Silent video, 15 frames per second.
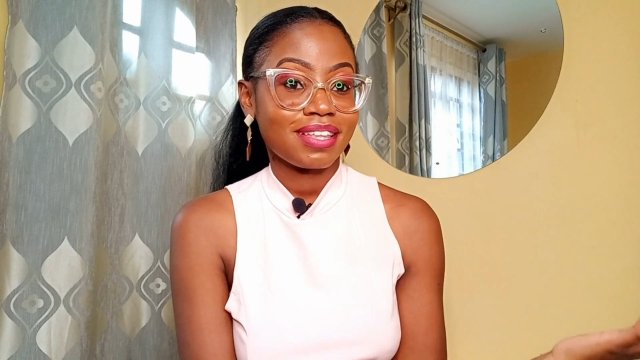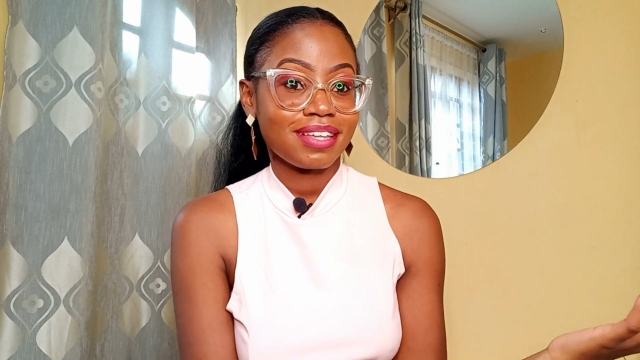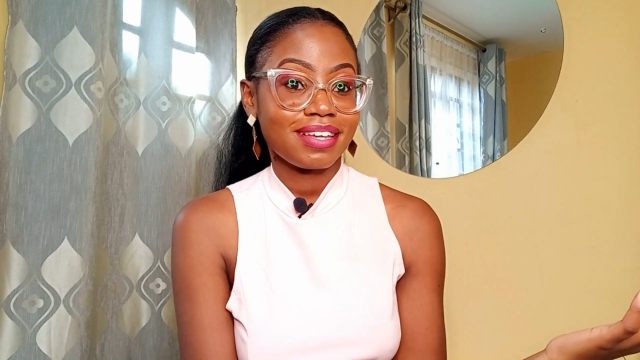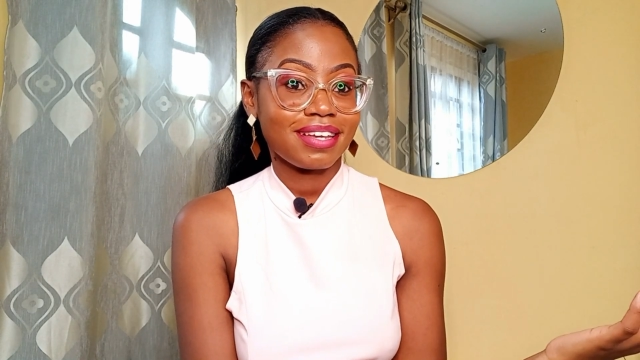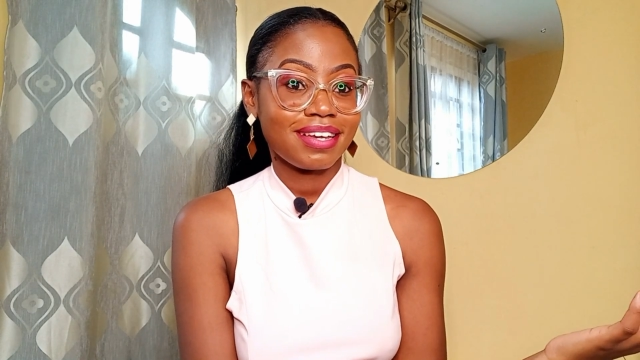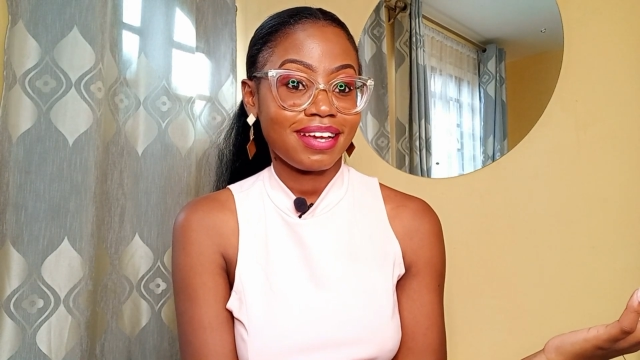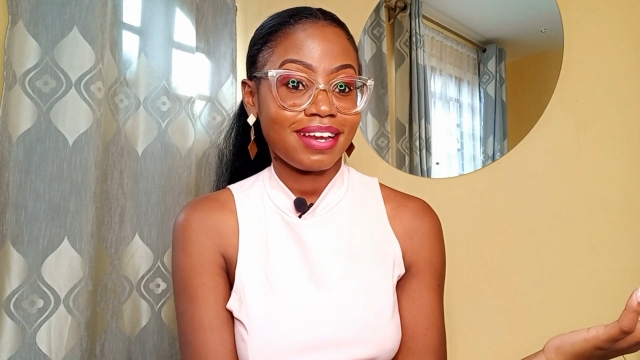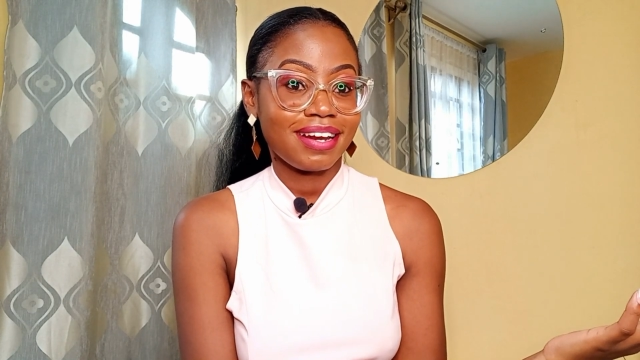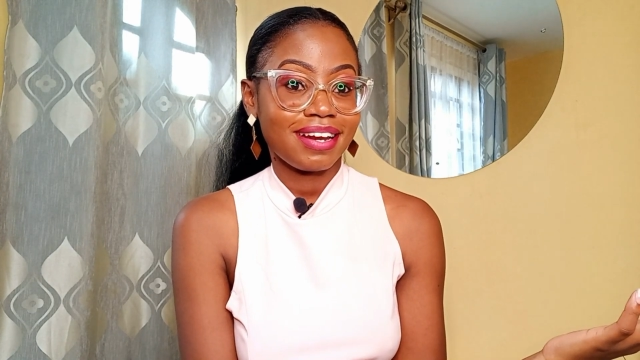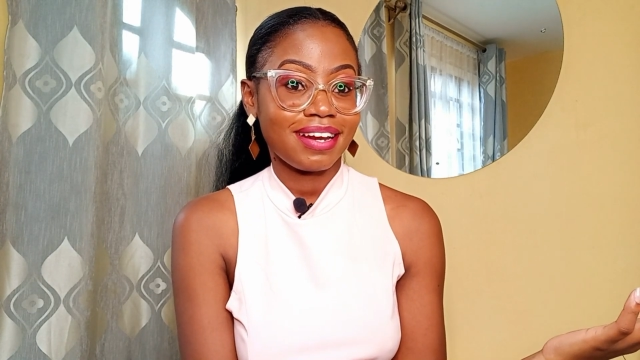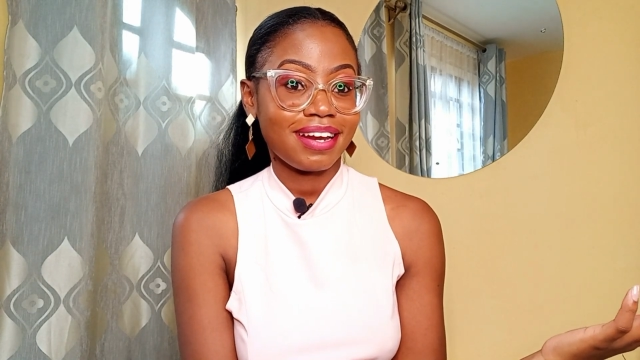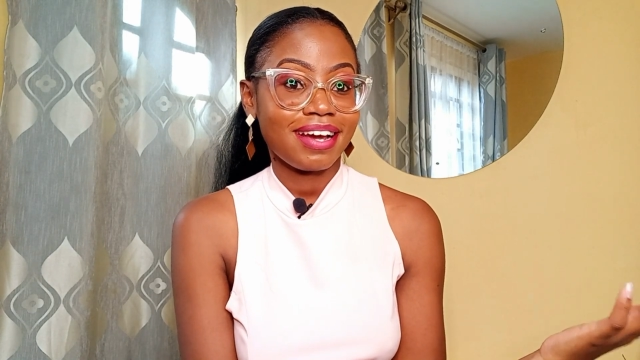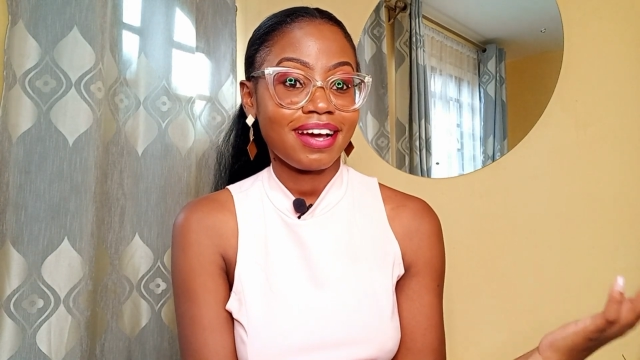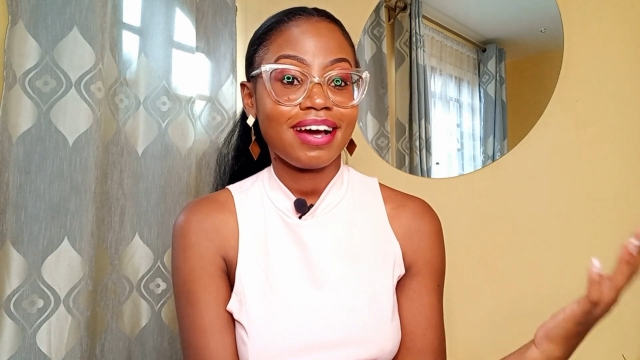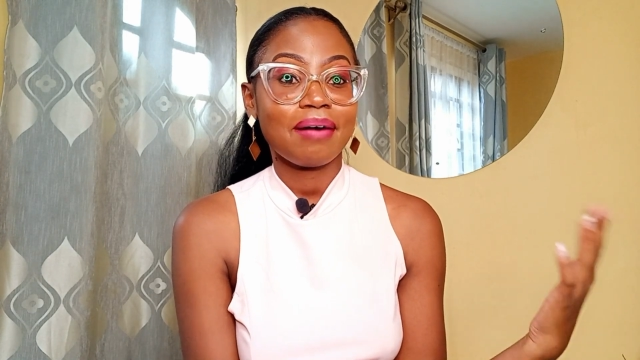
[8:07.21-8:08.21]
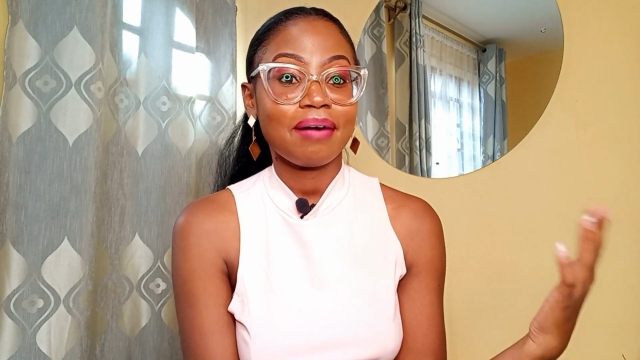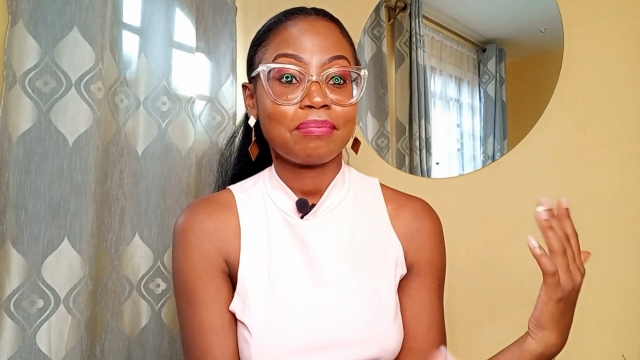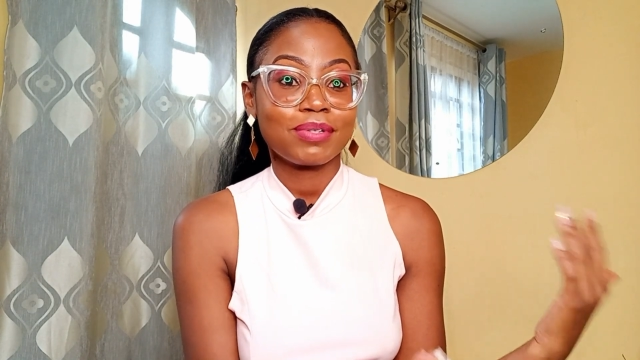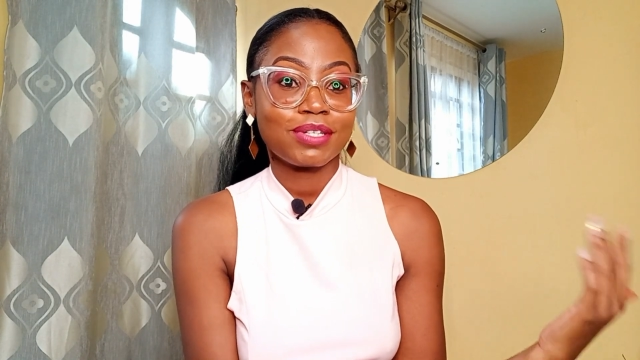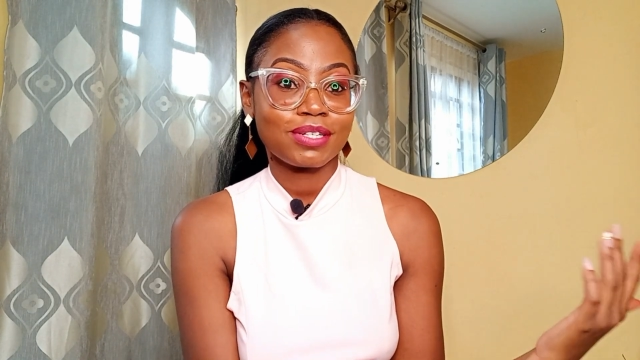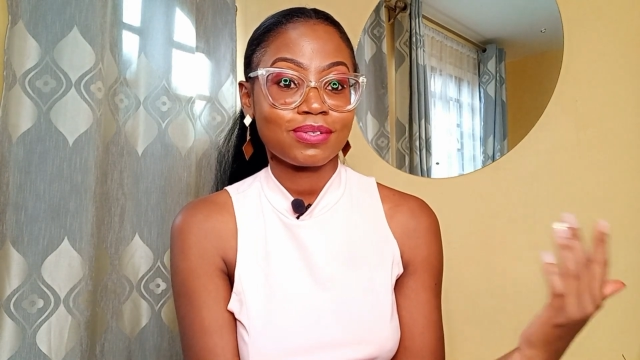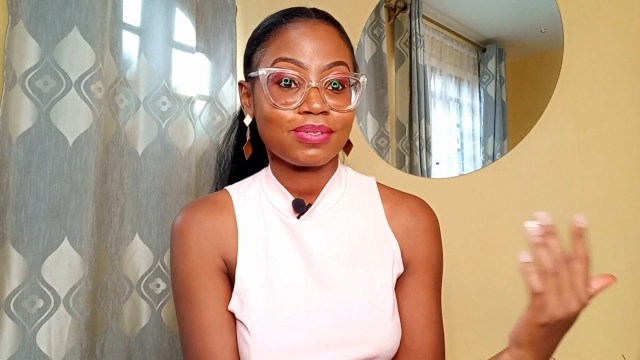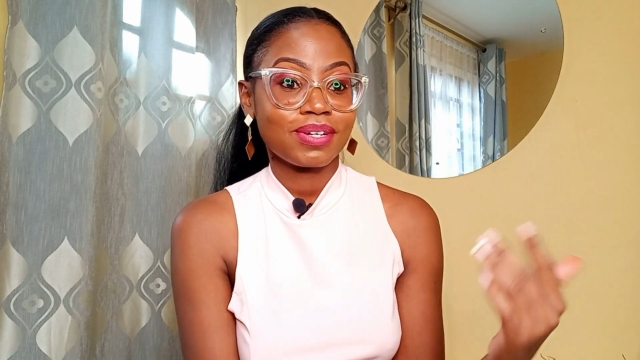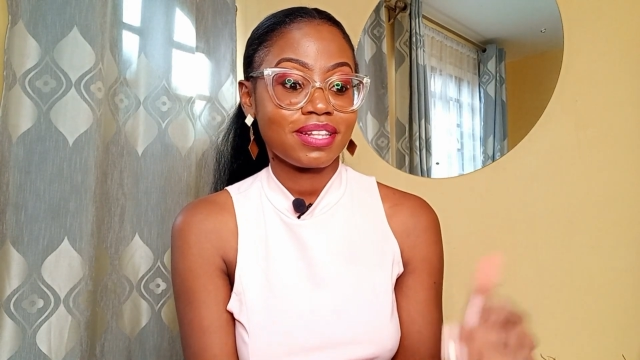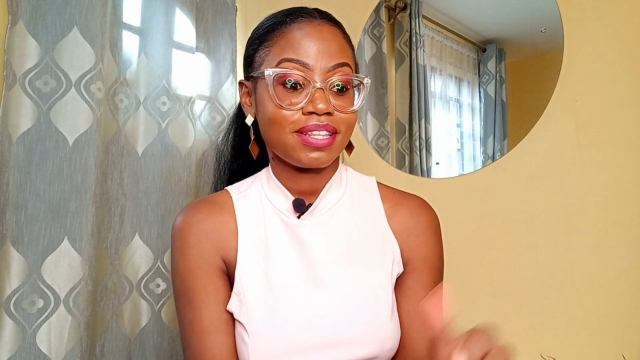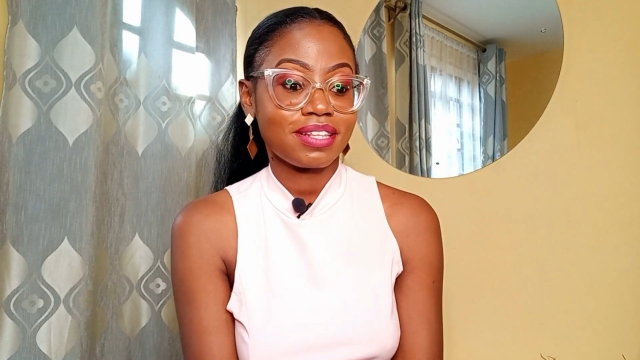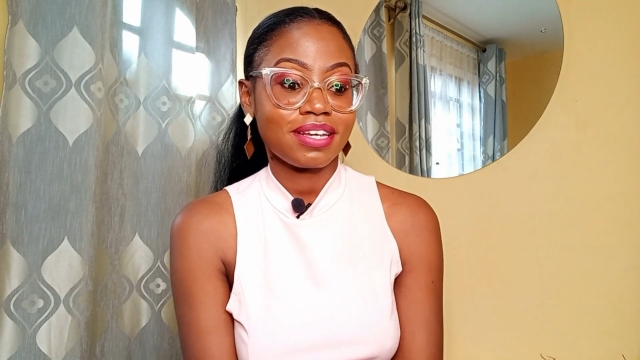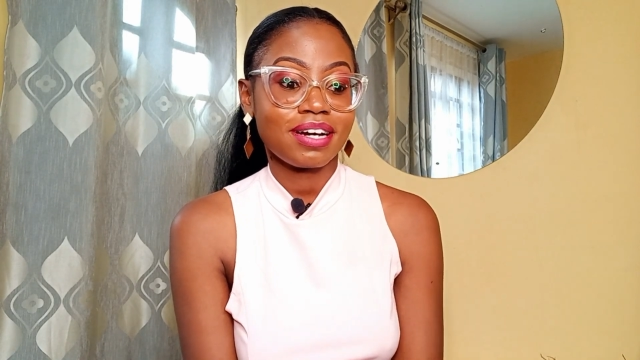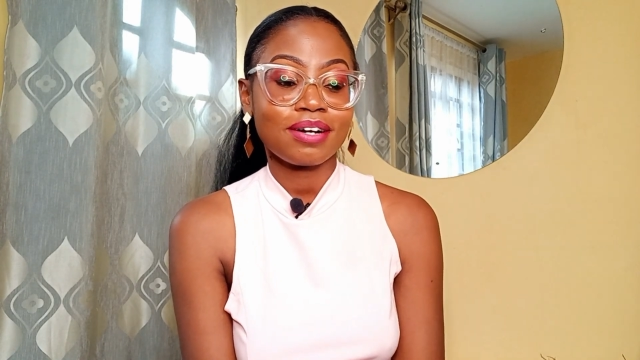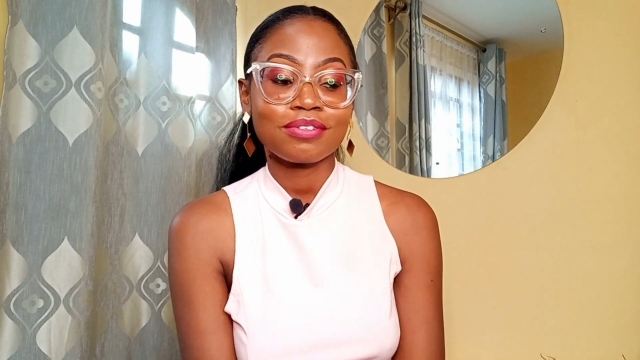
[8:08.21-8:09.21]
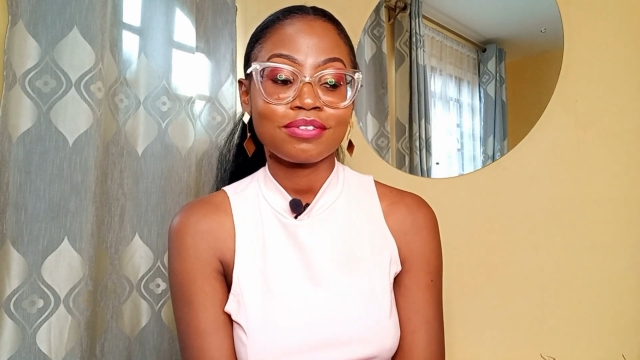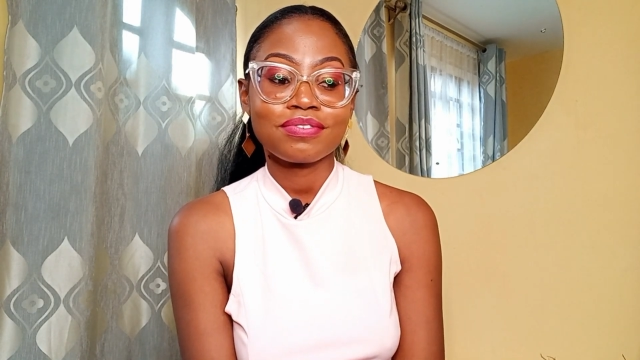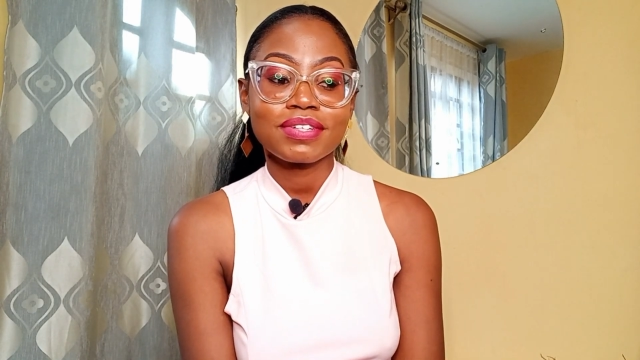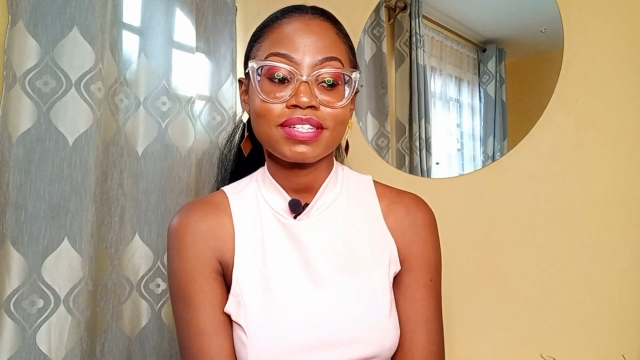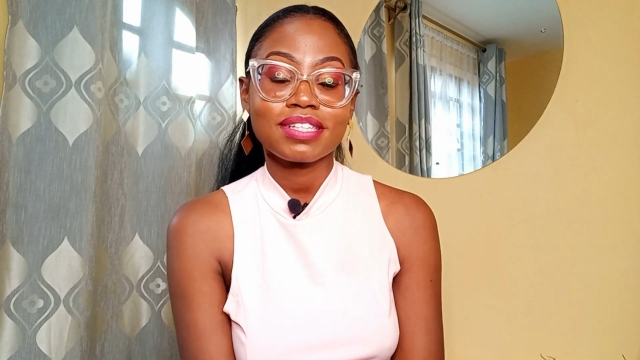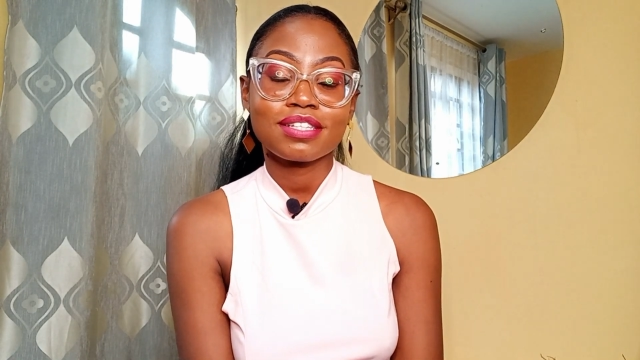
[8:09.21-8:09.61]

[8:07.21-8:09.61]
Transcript: in putting together their outfits.